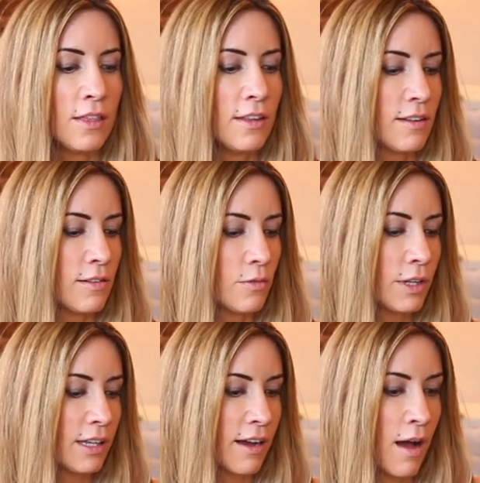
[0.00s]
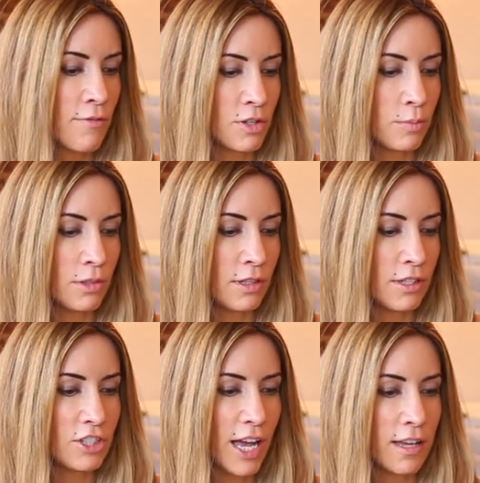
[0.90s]
This is a really comfortable
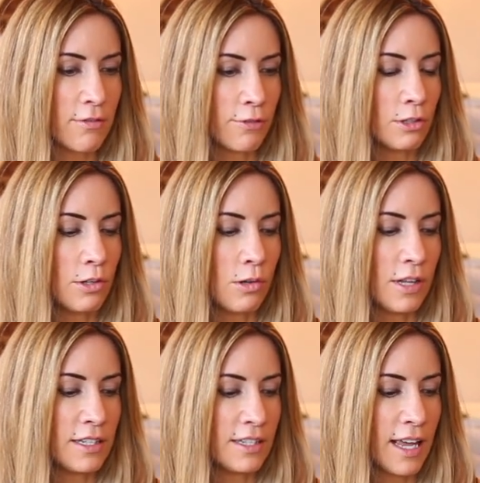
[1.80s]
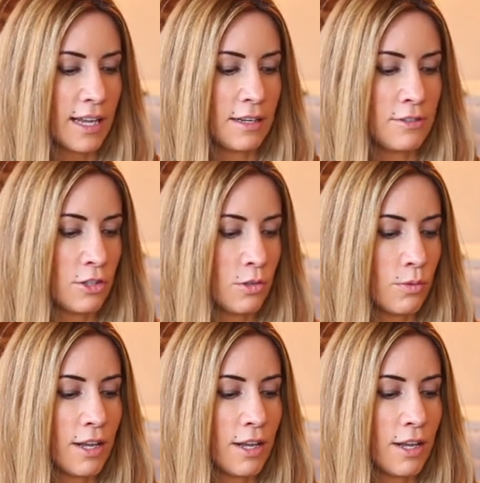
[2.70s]
jacket for Lola to get into.